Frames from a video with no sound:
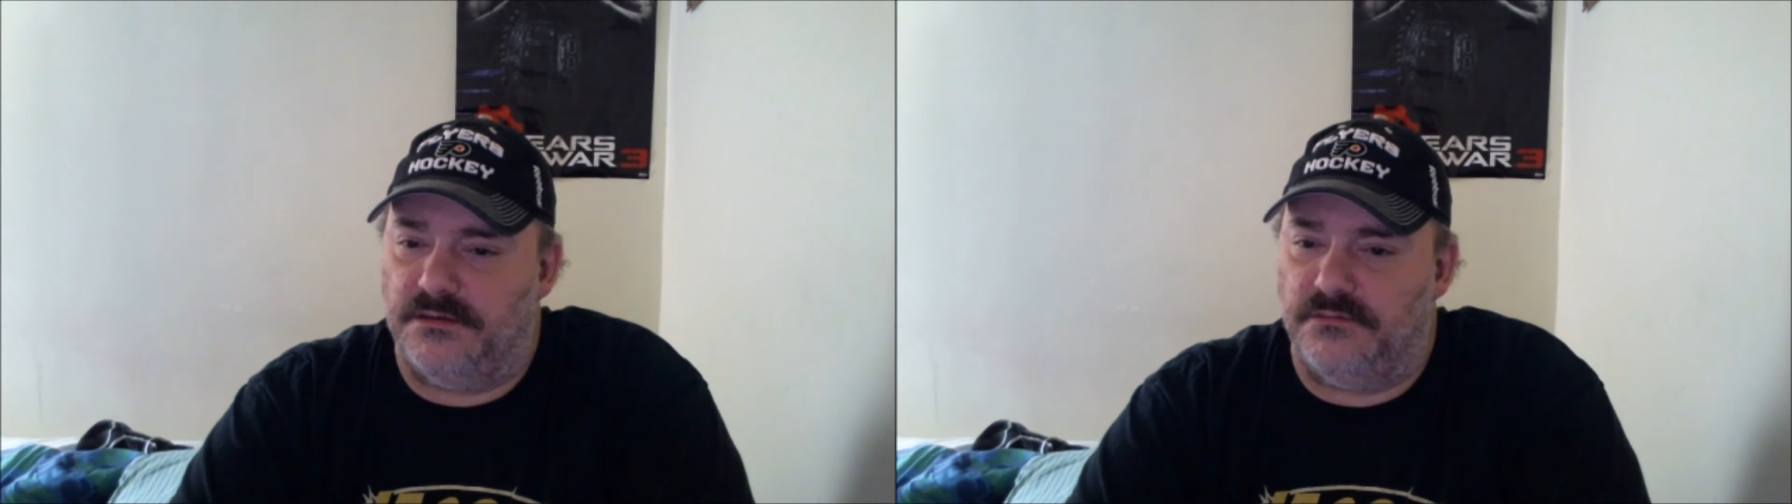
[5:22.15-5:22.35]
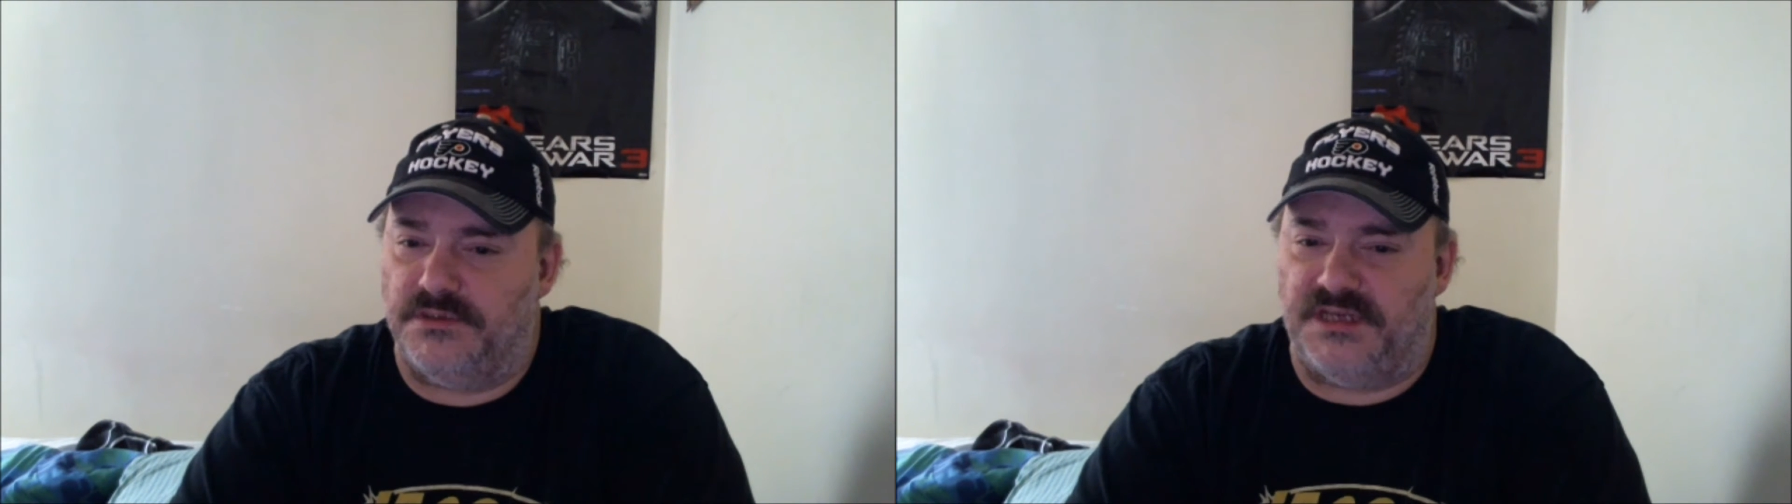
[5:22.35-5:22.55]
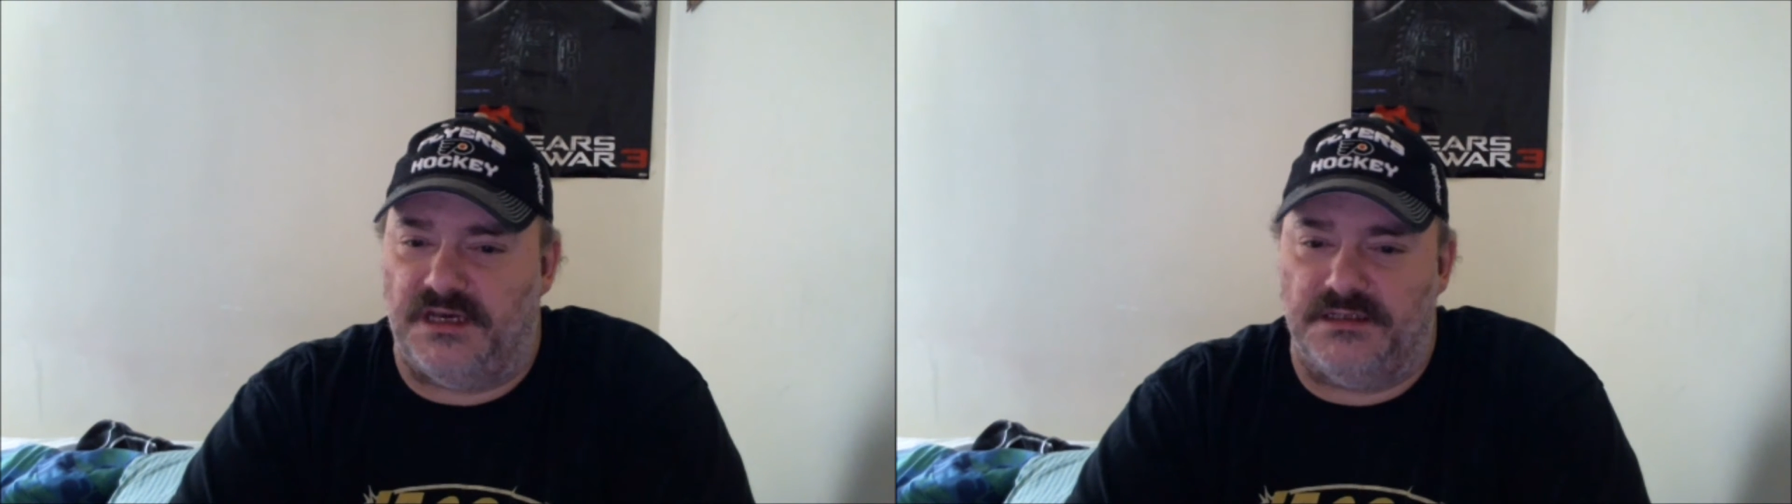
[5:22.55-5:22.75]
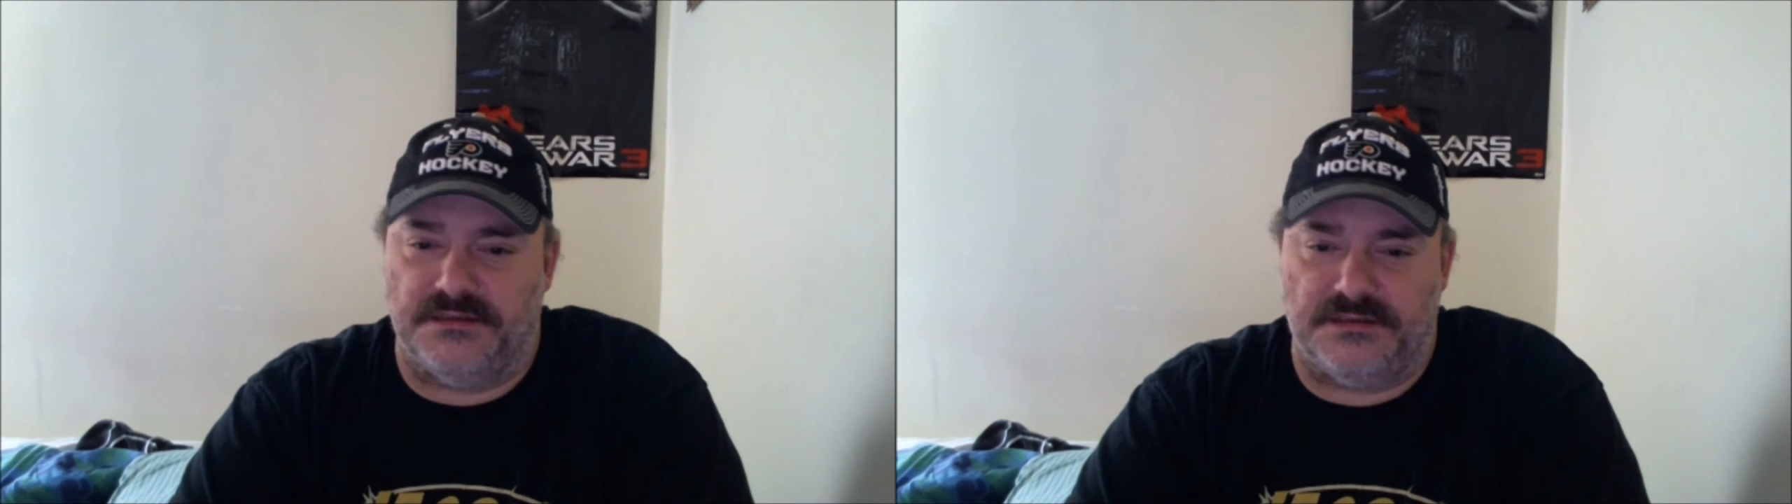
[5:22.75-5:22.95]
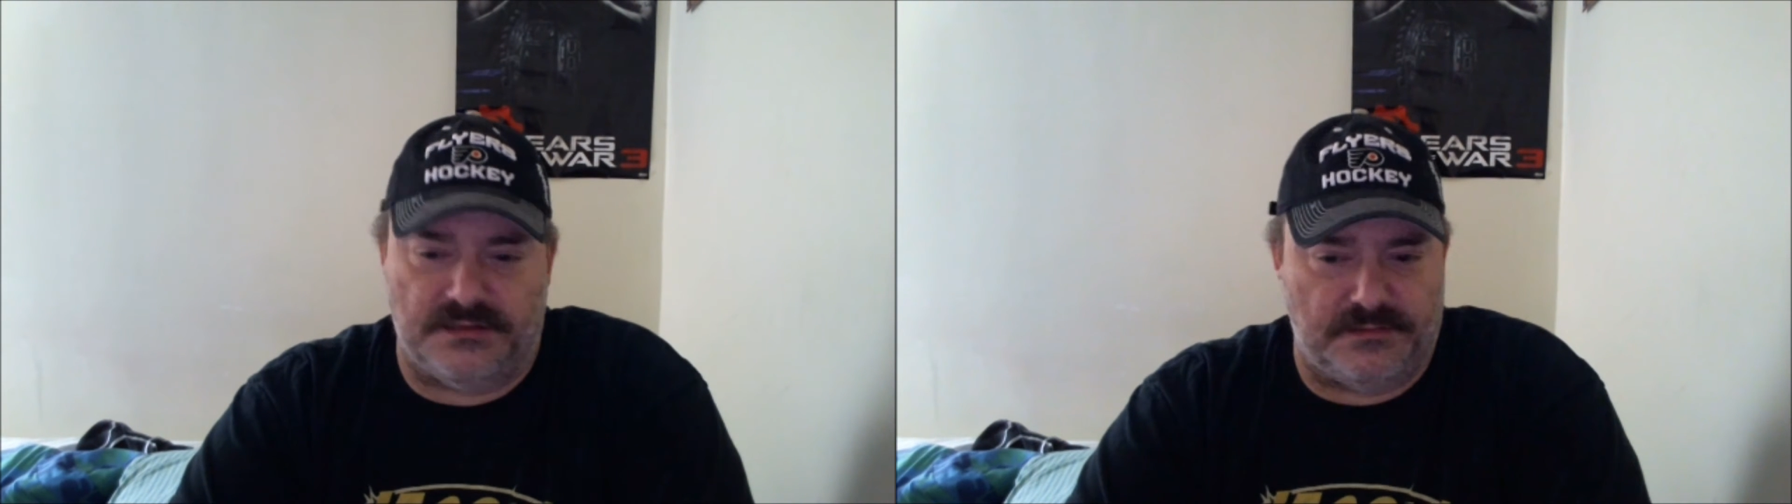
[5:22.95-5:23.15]

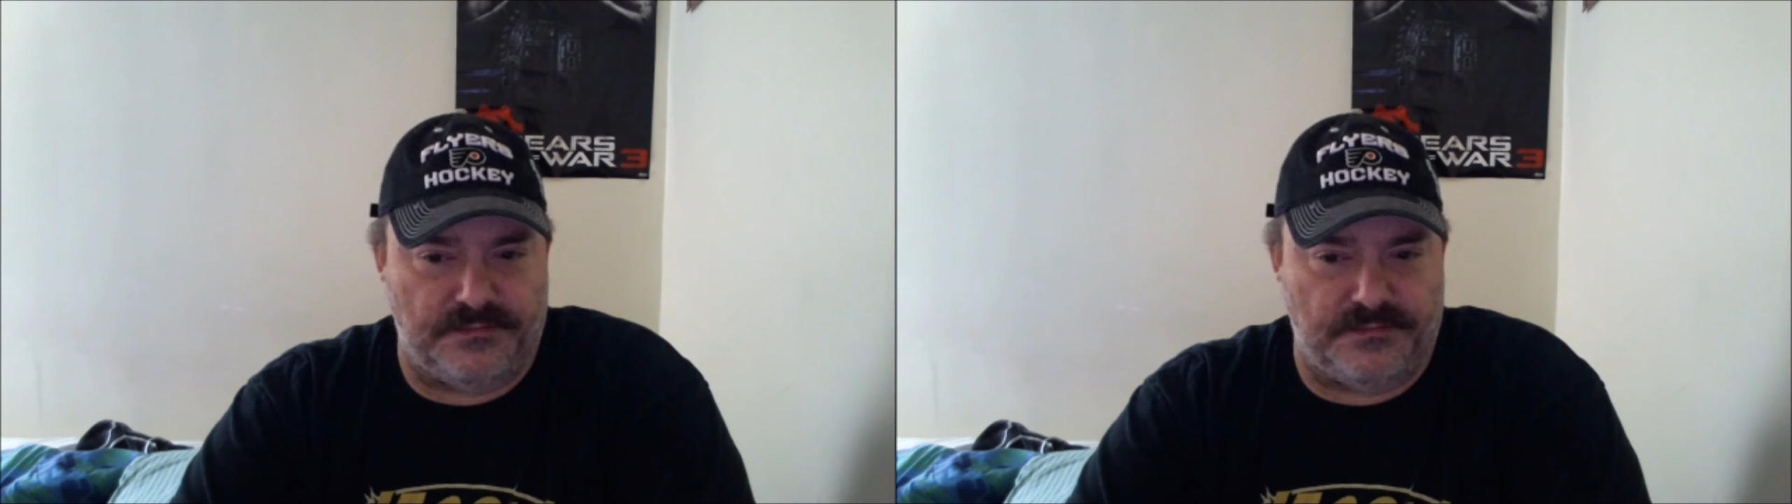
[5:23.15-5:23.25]
retains.